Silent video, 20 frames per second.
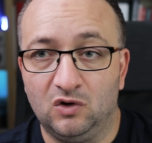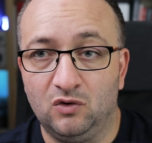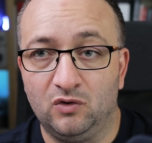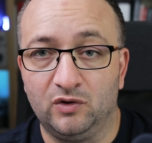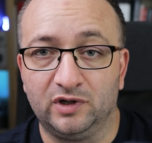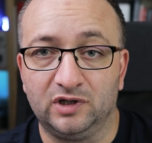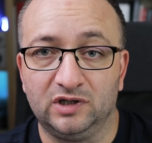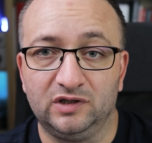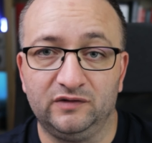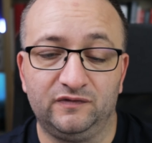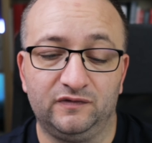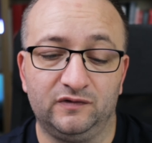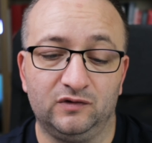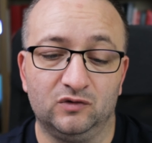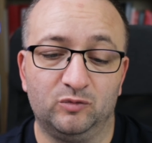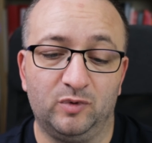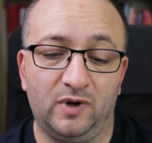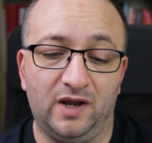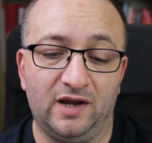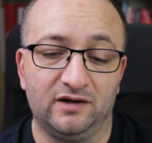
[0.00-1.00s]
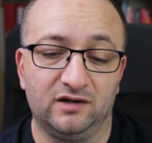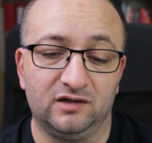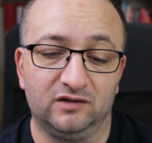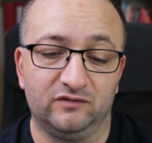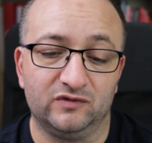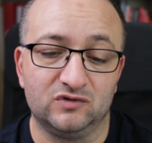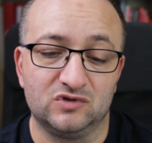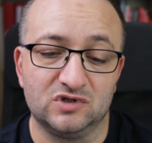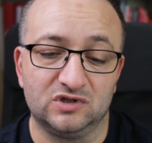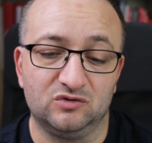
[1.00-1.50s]
or if you plan
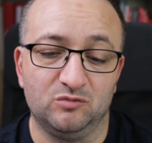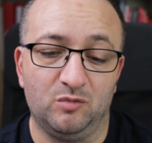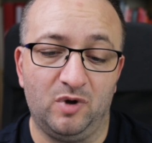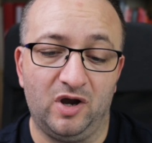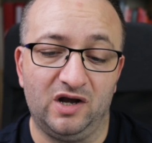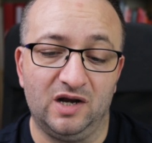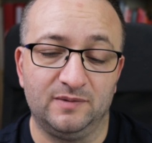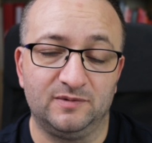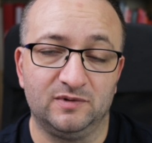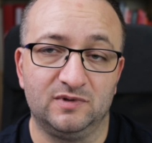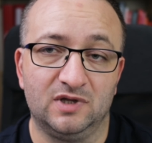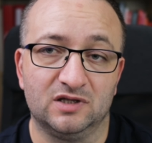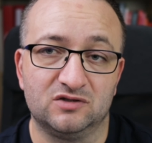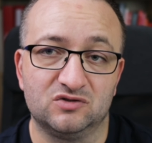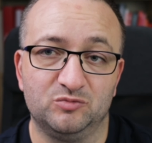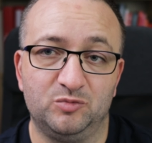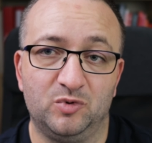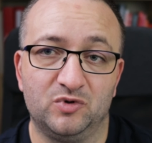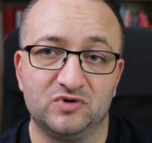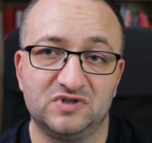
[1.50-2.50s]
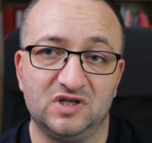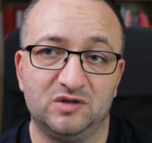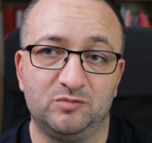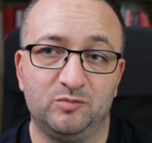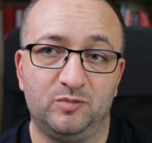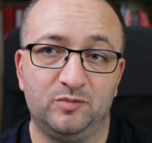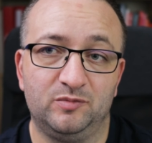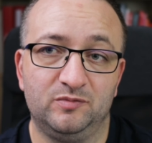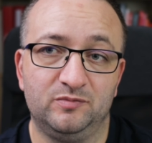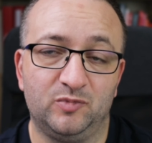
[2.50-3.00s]
in future to buy a laptop that supports
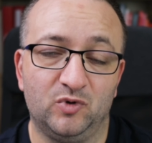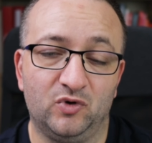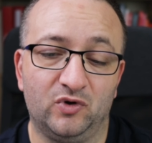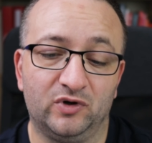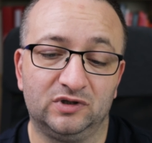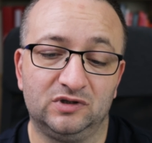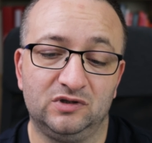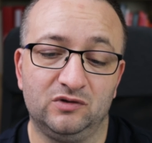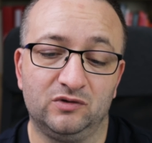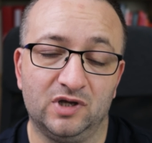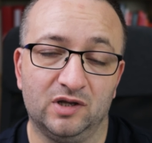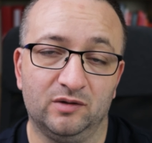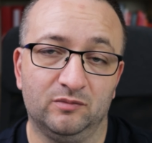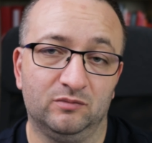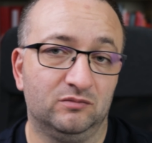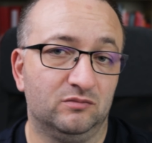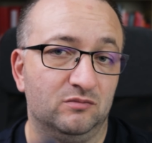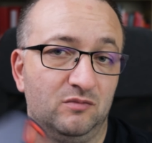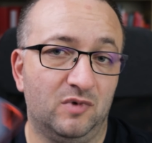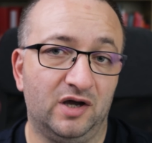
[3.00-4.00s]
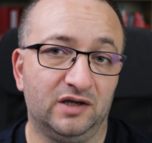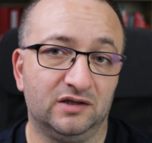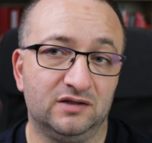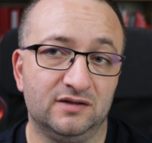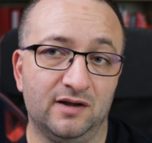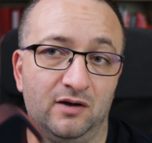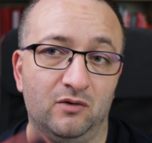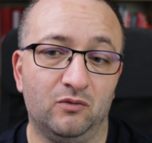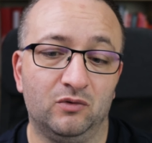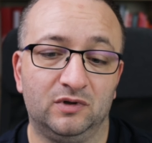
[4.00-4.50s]
that port, you can buy
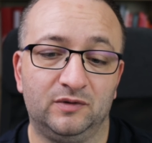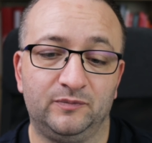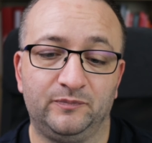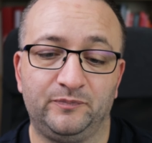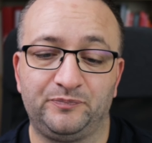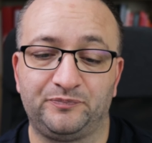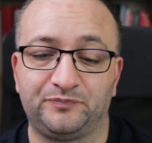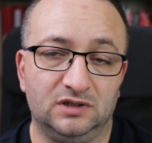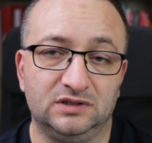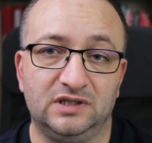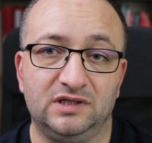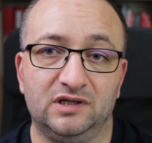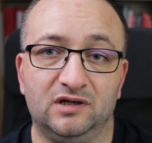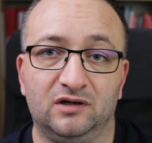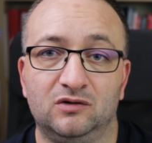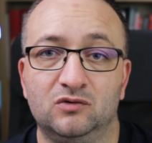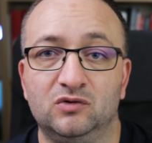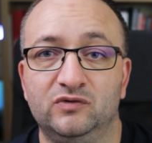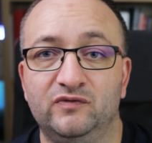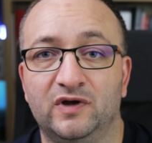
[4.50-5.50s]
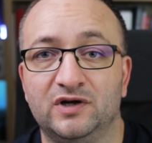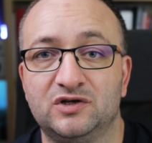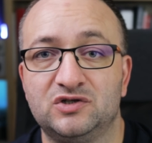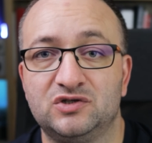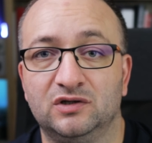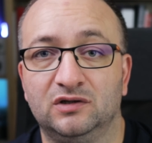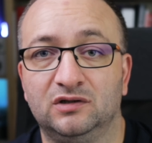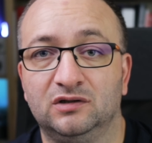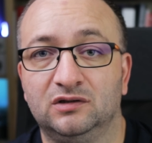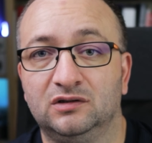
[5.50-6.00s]
it now. Another good
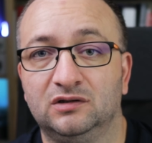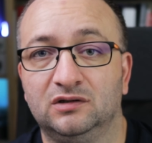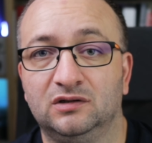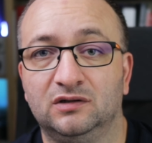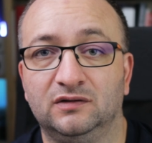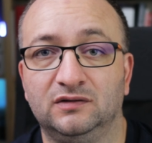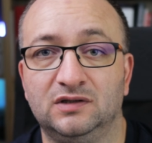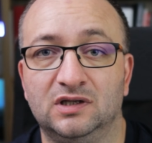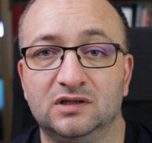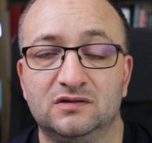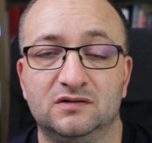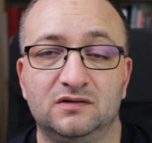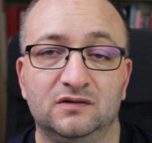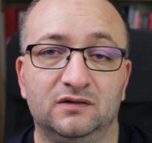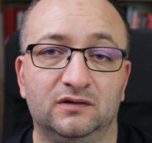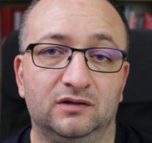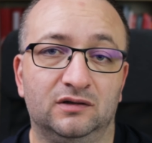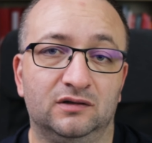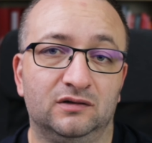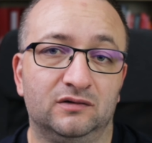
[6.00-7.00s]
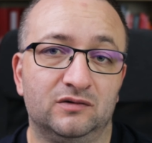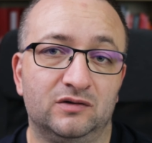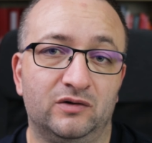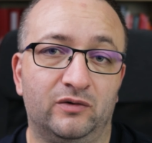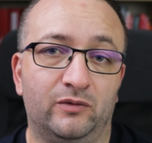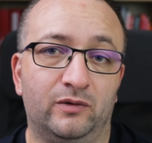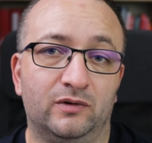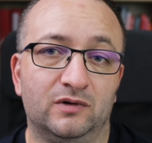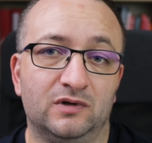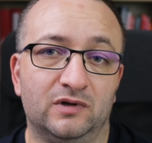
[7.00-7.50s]
version that
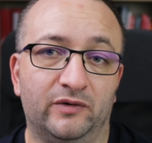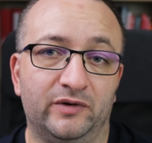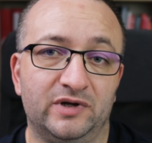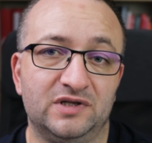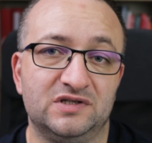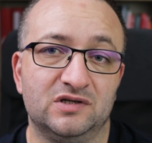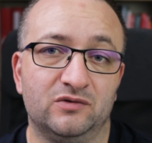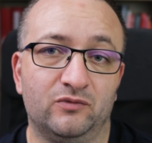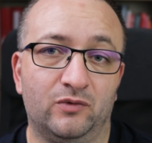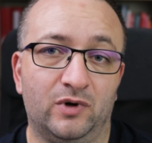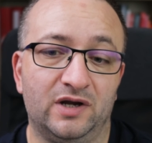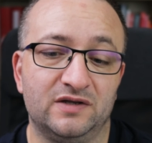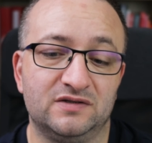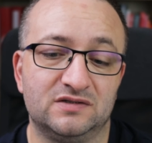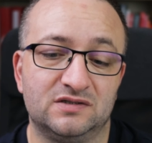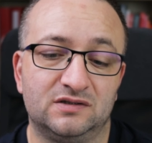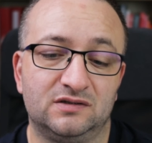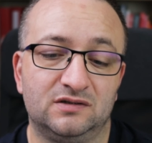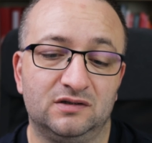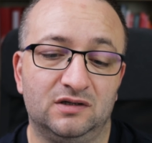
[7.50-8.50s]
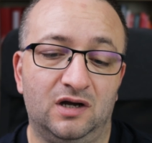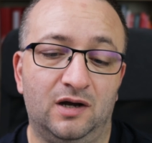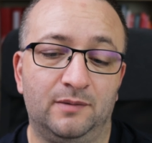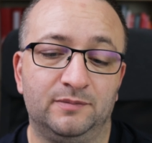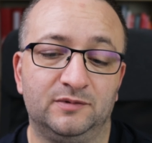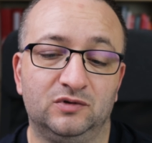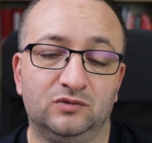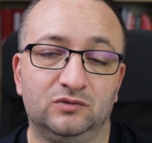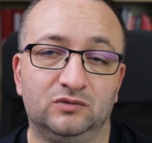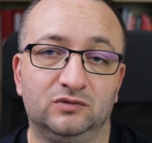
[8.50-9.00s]
reads and writes
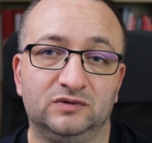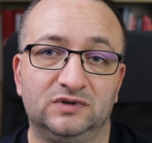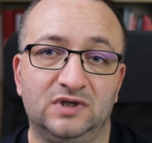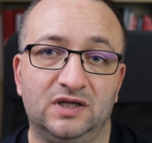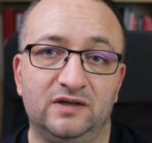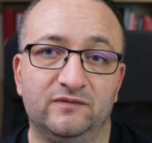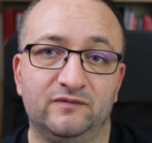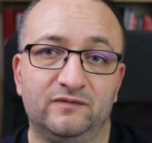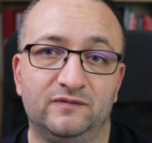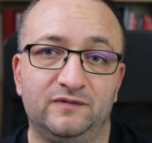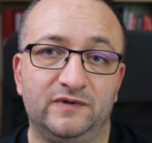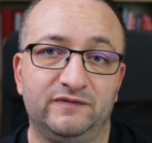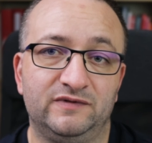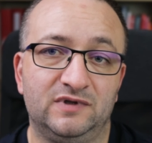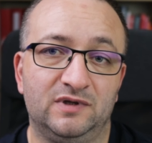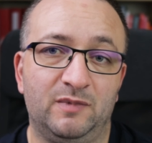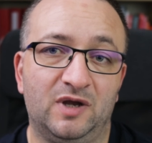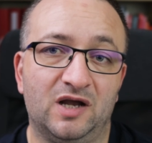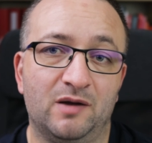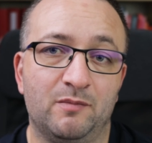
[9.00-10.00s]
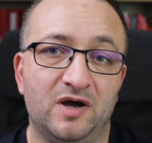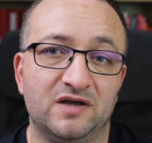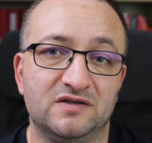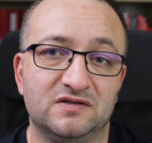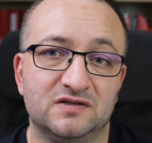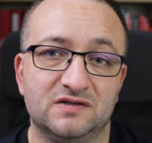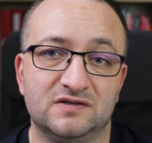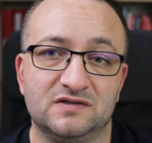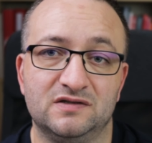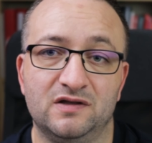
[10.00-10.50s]
up to 1050
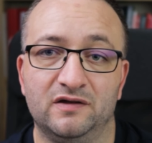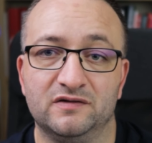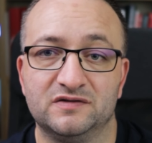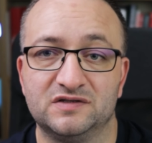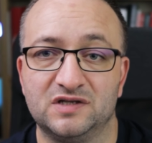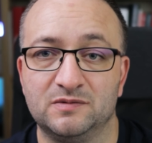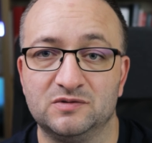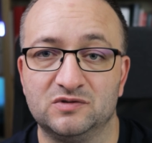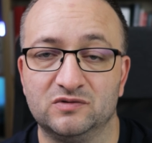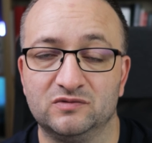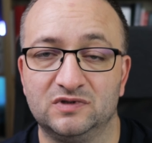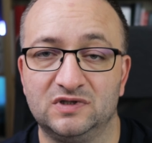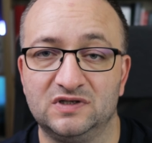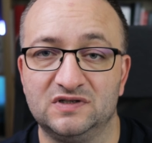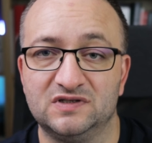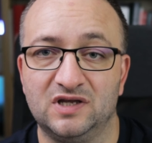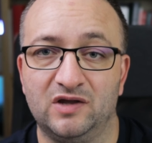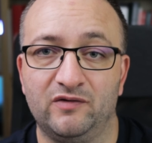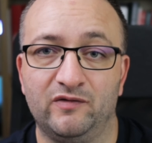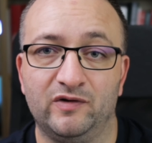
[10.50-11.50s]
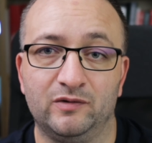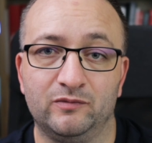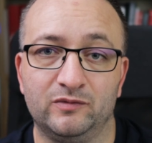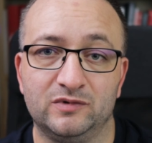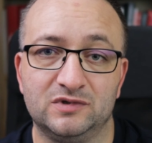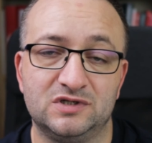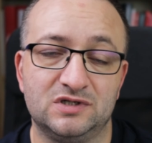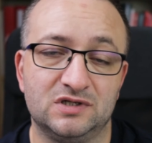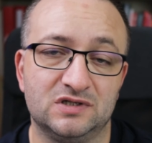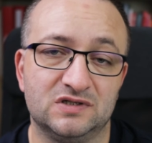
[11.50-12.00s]
megabytes is the Samsung T7,
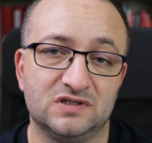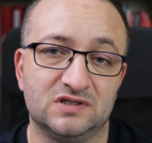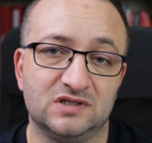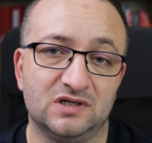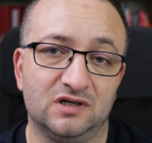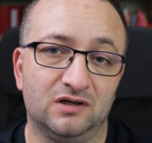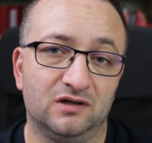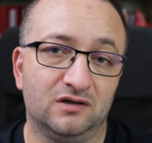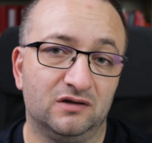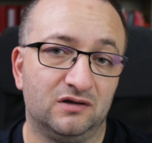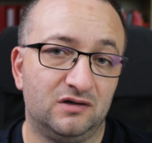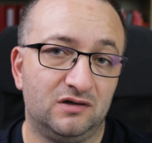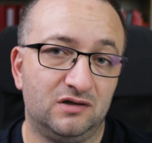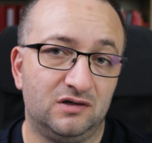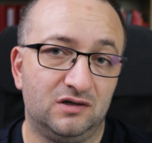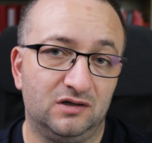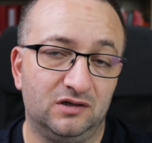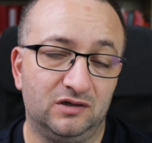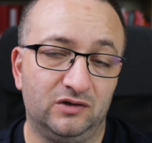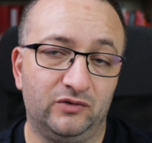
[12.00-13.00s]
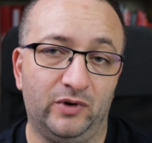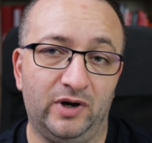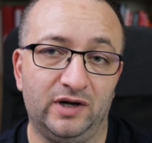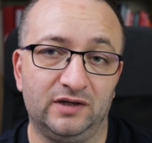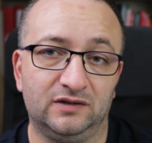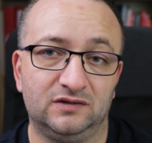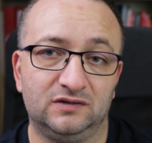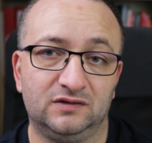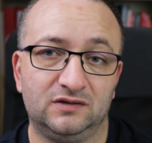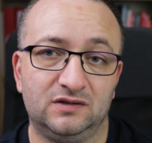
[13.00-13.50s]
which is a
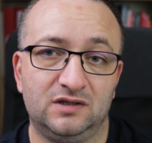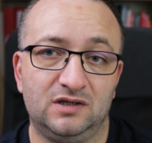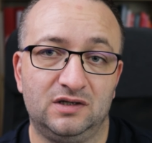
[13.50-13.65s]
great